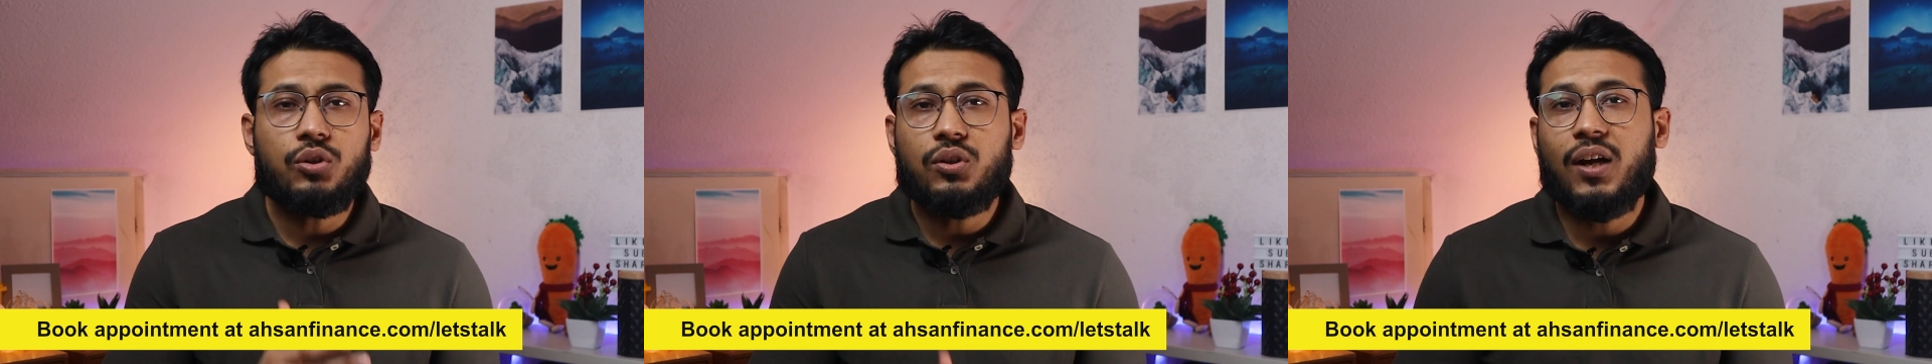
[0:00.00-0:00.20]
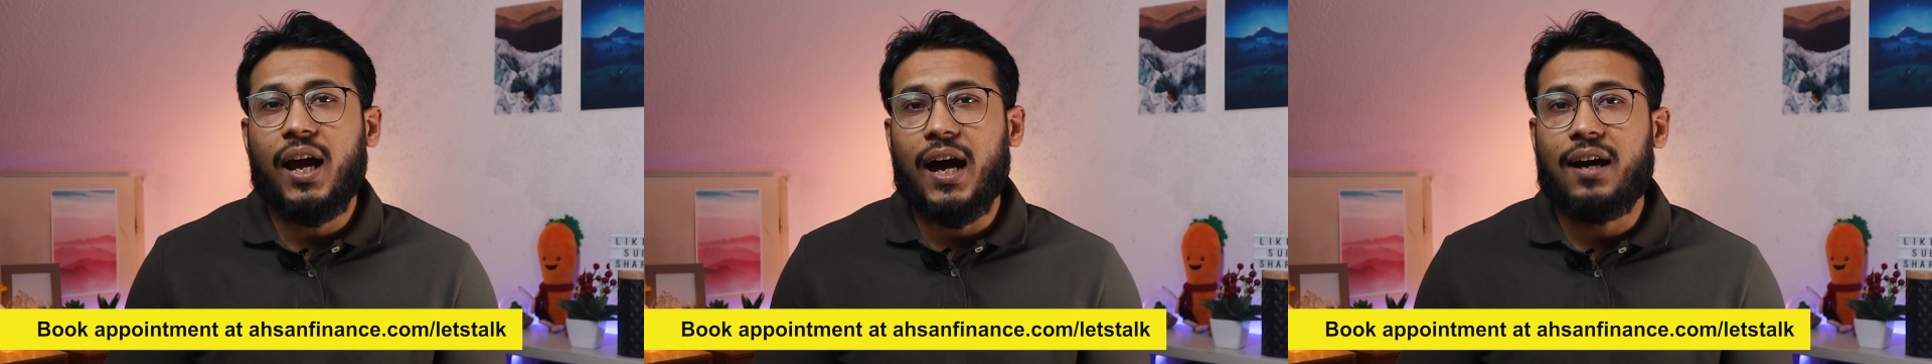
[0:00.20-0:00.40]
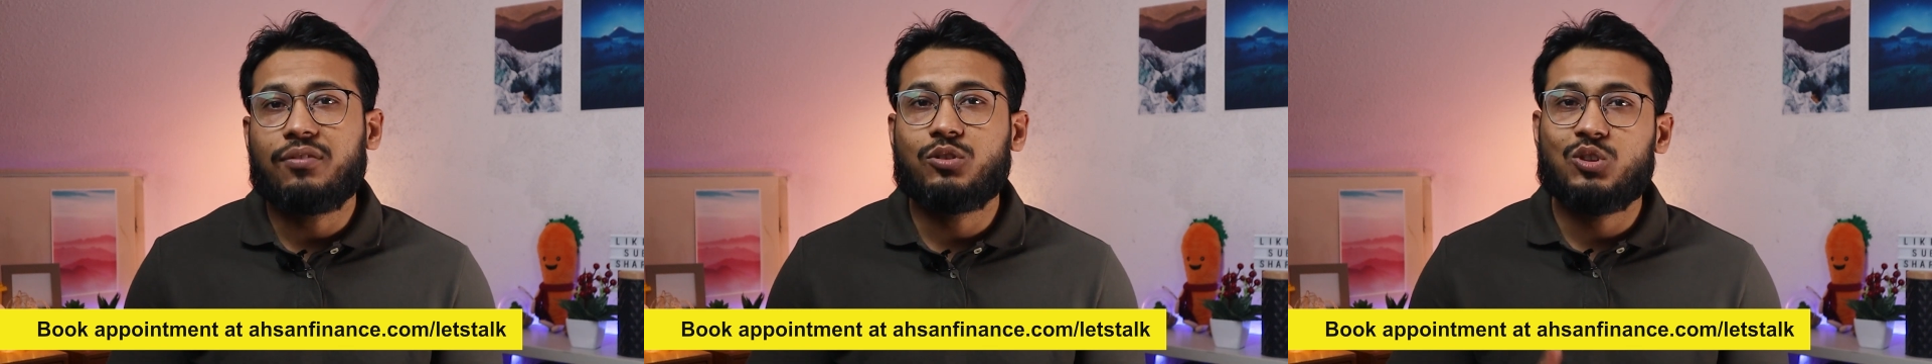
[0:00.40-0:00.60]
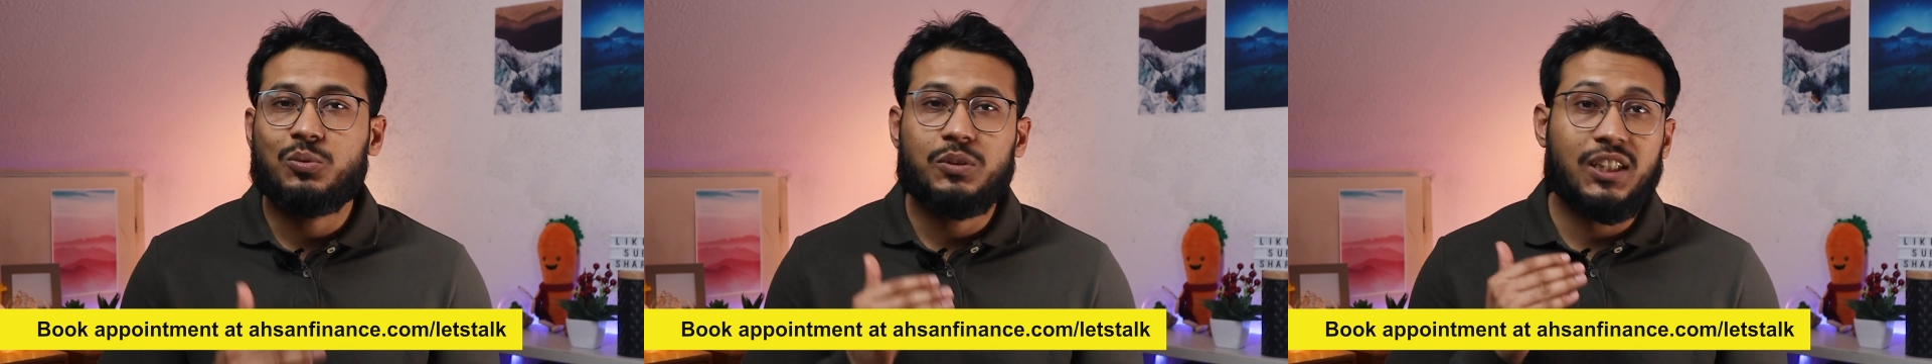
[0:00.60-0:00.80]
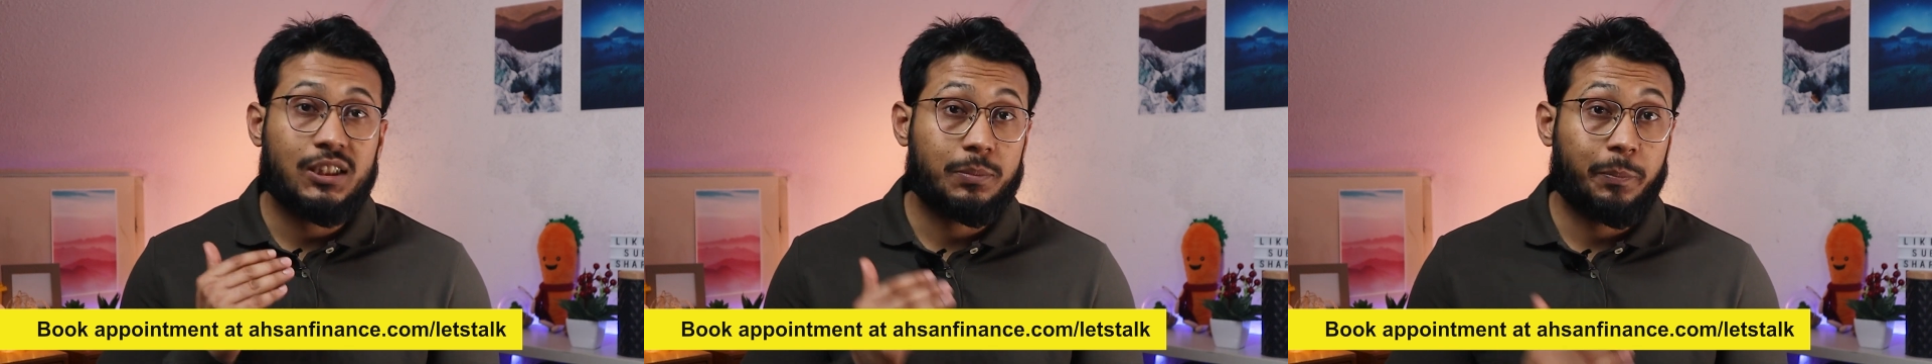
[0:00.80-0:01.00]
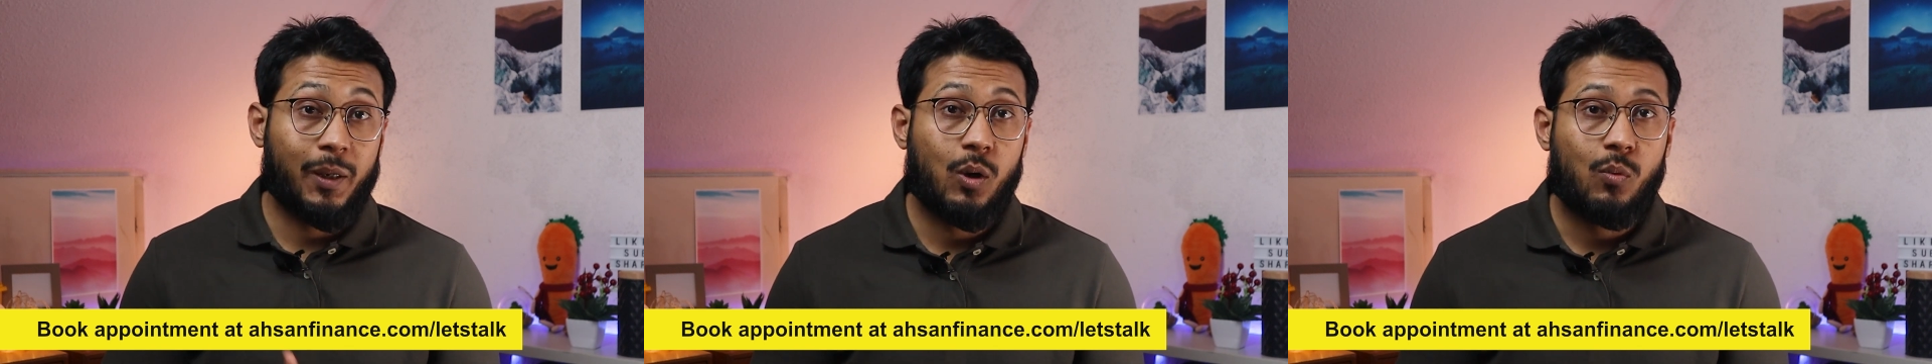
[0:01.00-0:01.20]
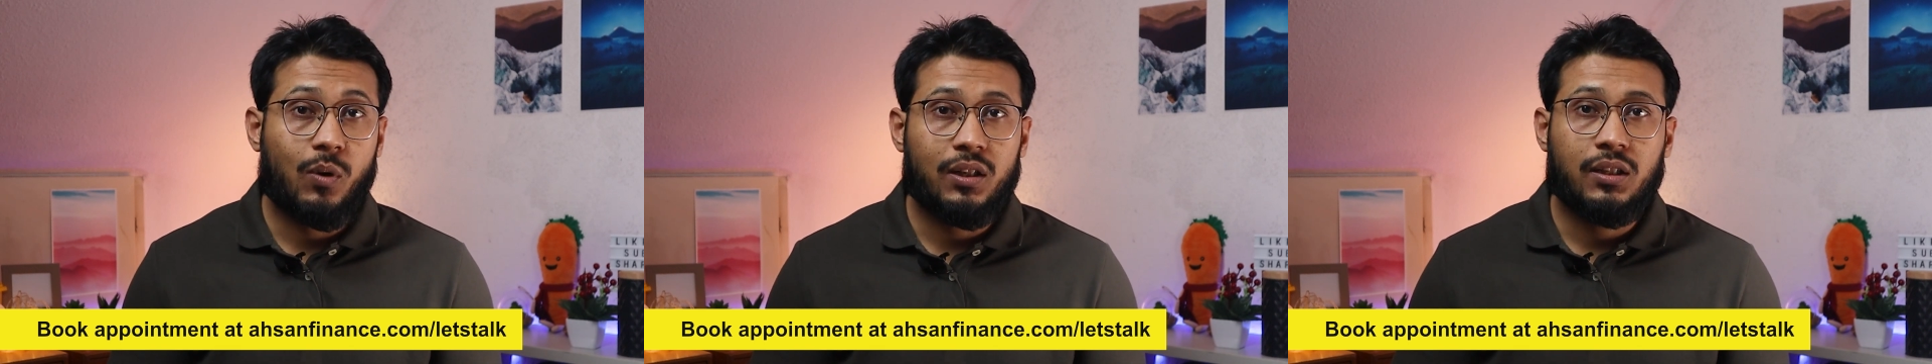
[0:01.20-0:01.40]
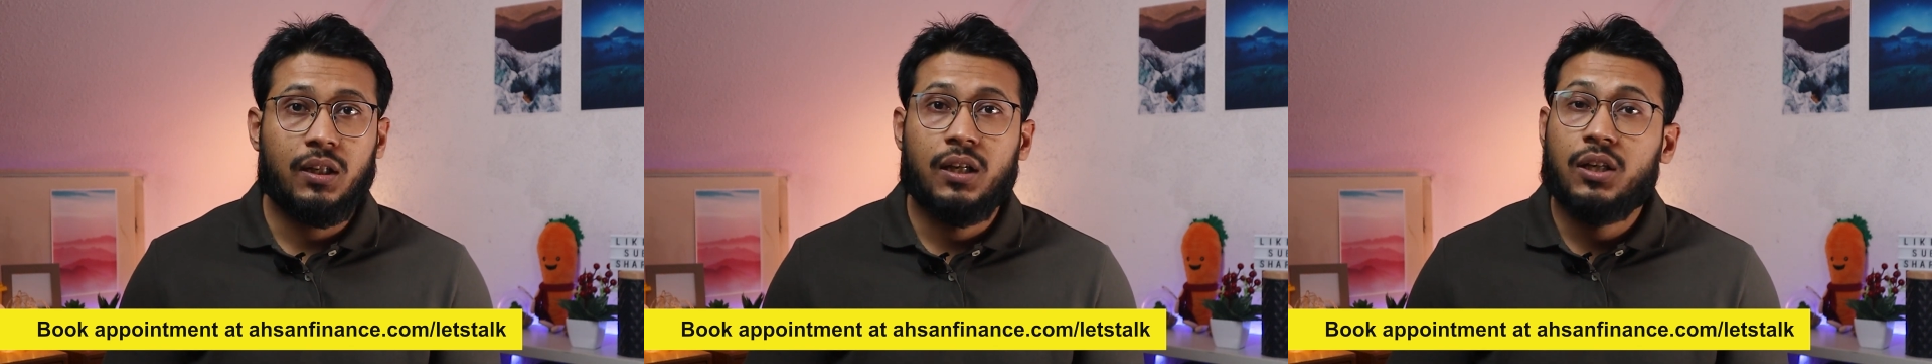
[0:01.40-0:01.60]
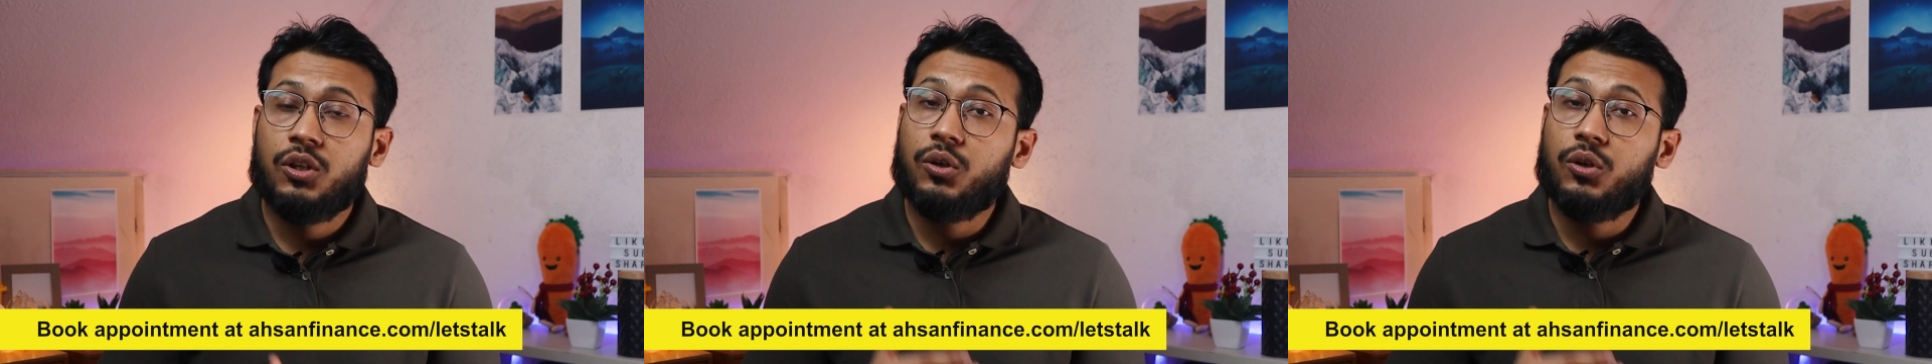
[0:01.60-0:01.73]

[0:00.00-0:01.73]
you don't have to just pick one.